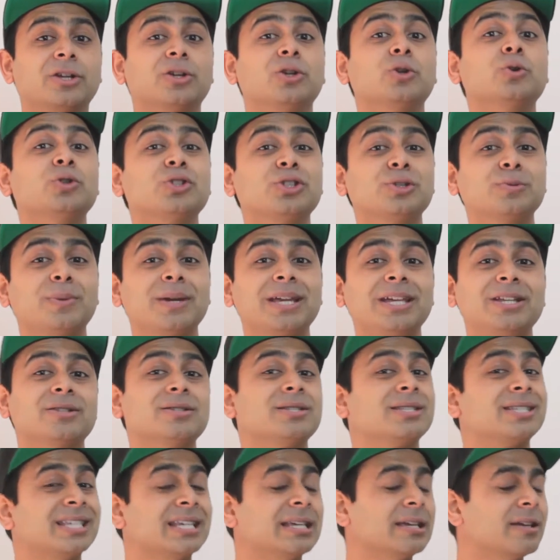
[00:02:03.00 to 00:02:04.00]
a USB to
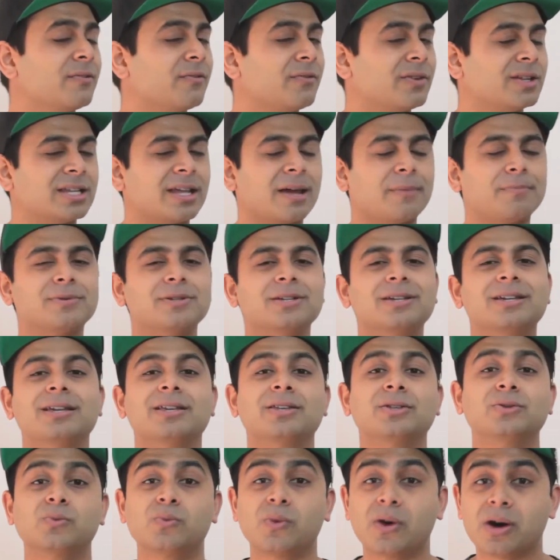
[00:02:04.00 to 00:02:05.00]
CF adapter
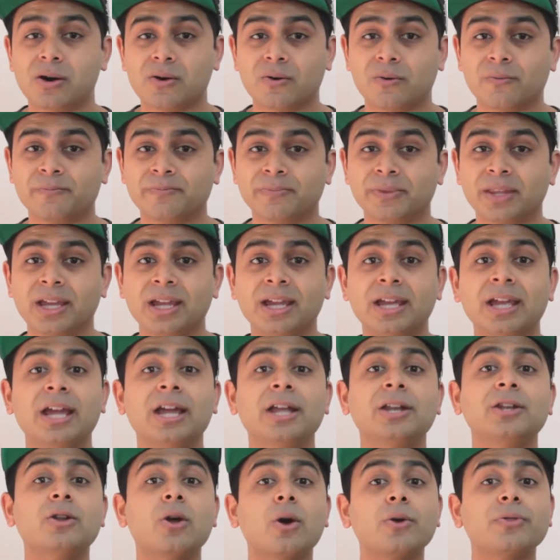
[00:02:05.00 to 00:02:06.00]
as well.
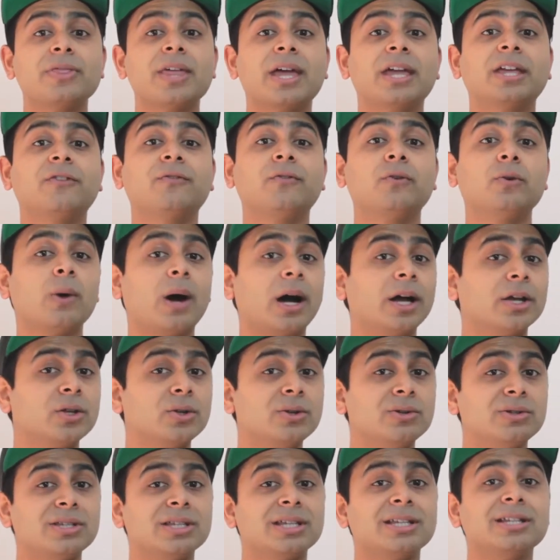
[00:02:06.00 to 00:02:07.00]
Note that if you are
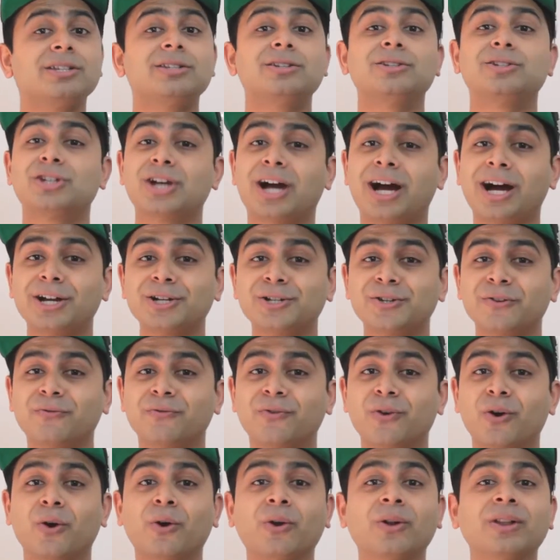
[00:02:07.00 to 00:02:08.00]
using to charge your
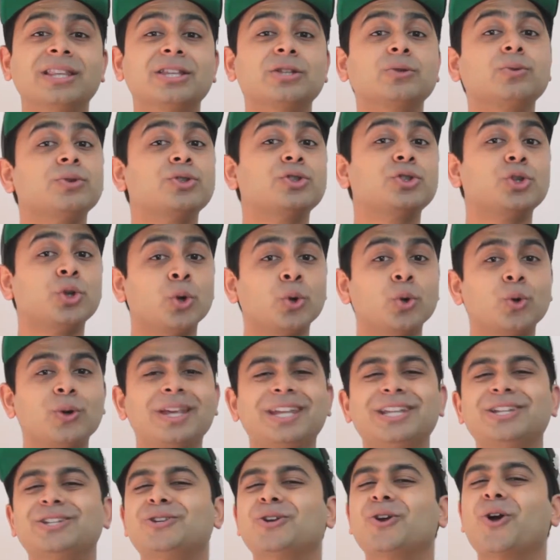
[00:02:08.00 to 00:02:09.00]
phone, this will chew
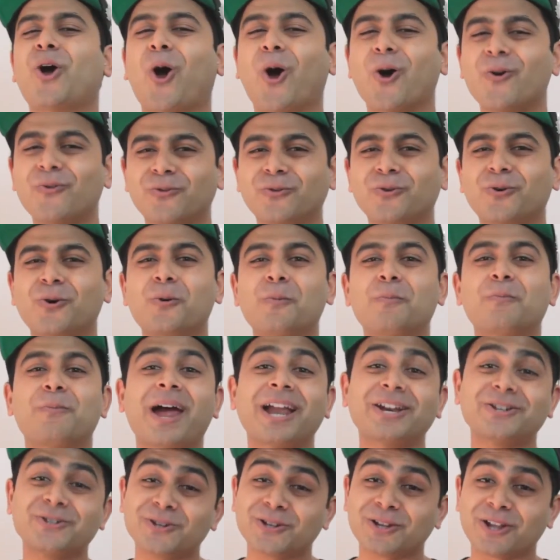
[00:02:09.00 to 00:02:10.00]
into your overall
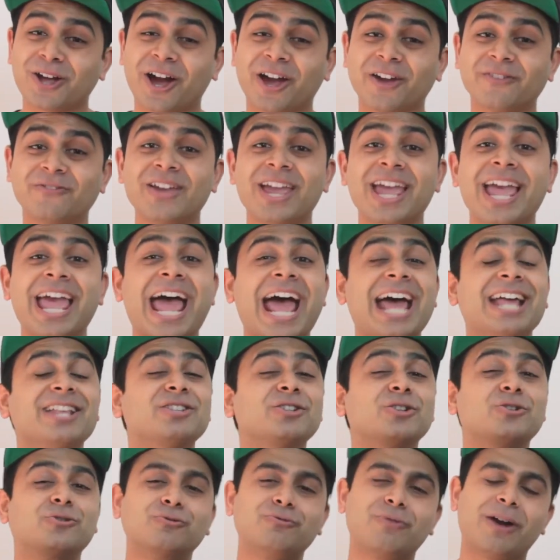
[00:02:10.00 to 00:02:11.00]
battery life, and it's
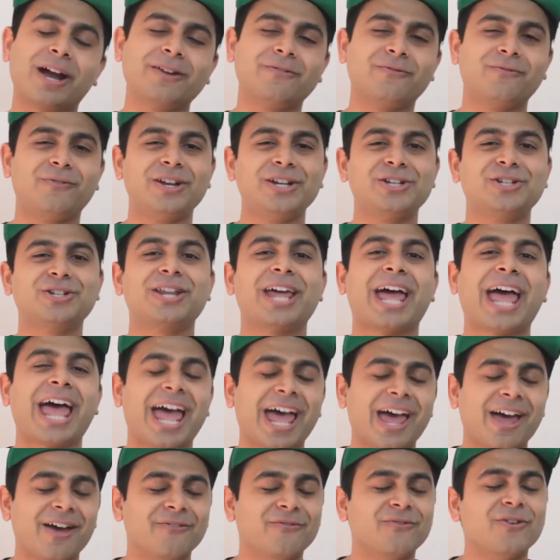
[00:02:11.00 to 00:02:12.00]
a great feature to
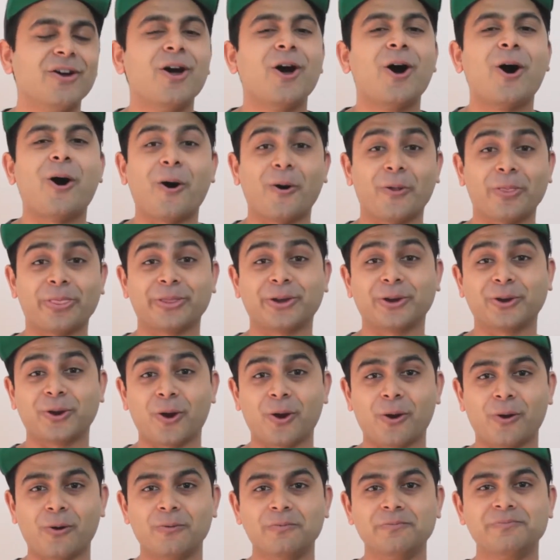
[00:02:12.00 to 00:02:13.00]
have on the
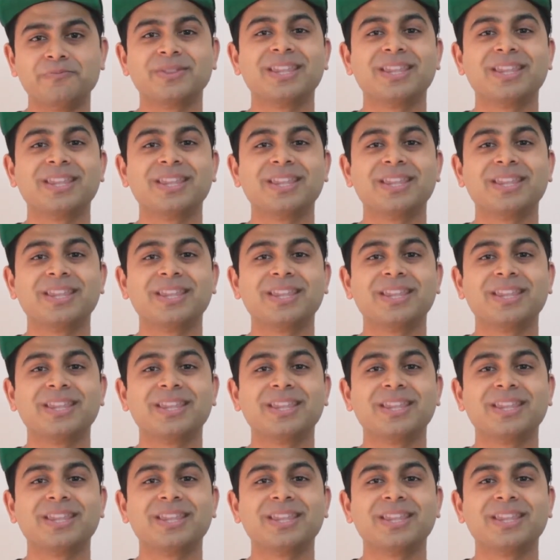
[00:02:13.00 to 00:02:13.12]
go.